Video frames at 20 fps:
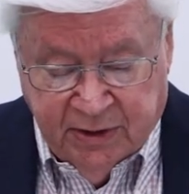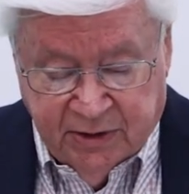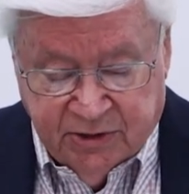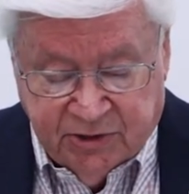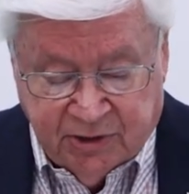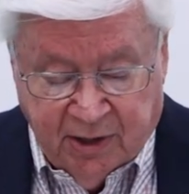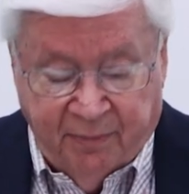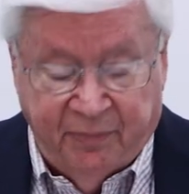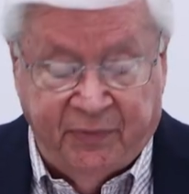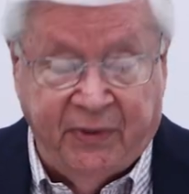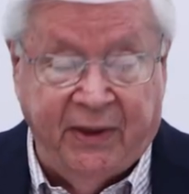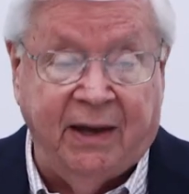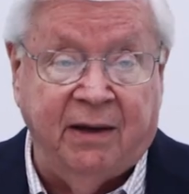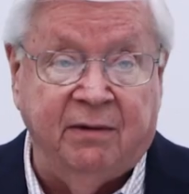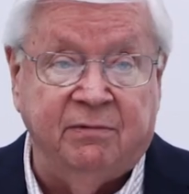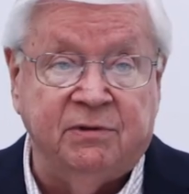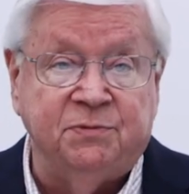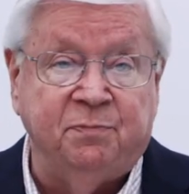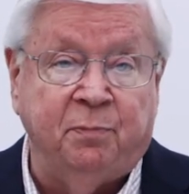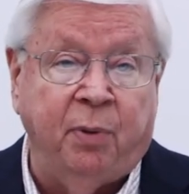Some think
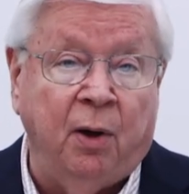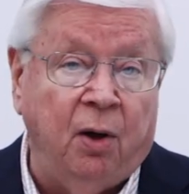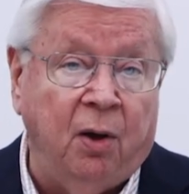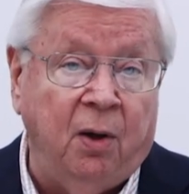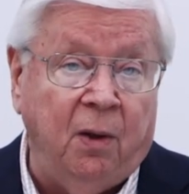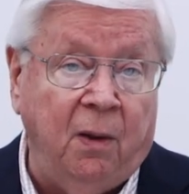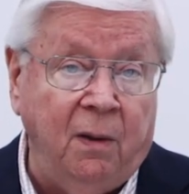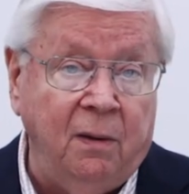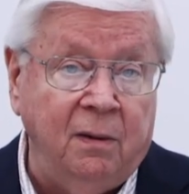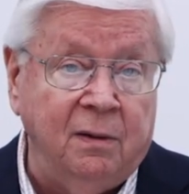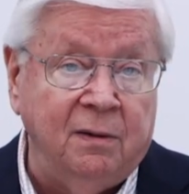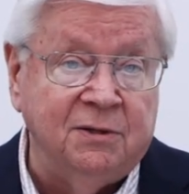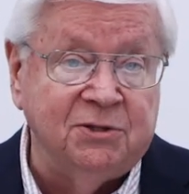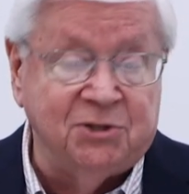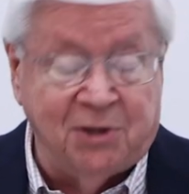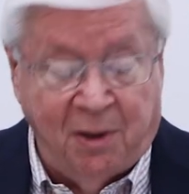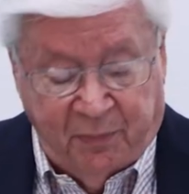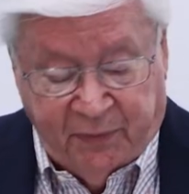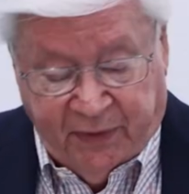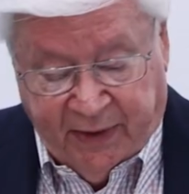it was Paul,
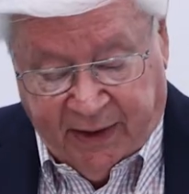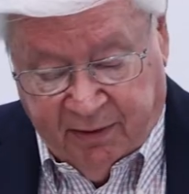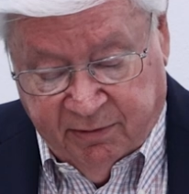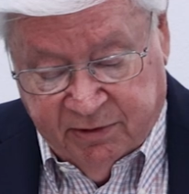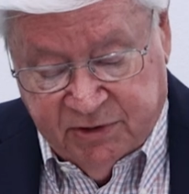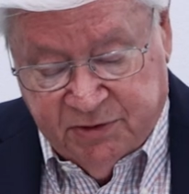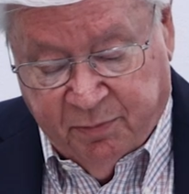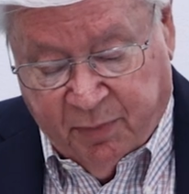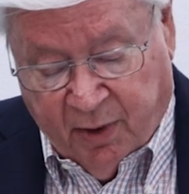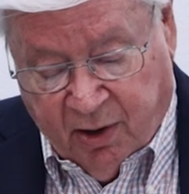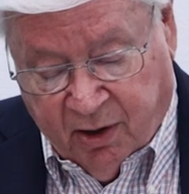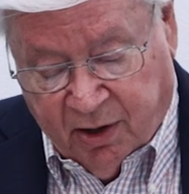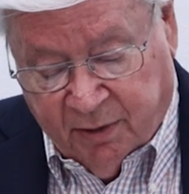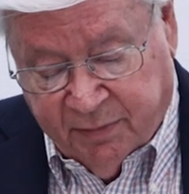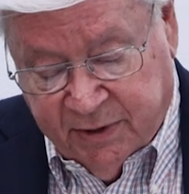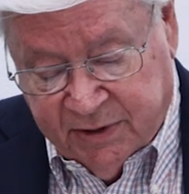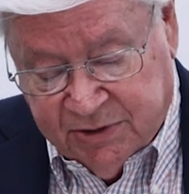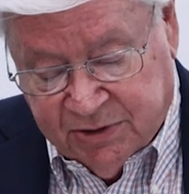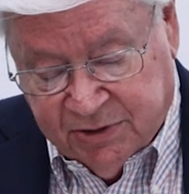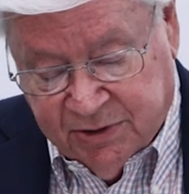some think it was
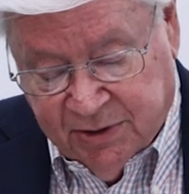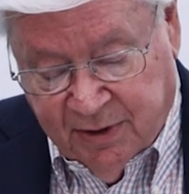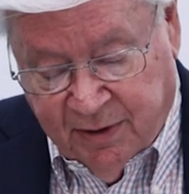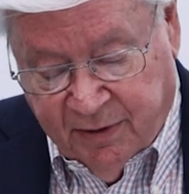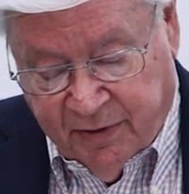Barnabas,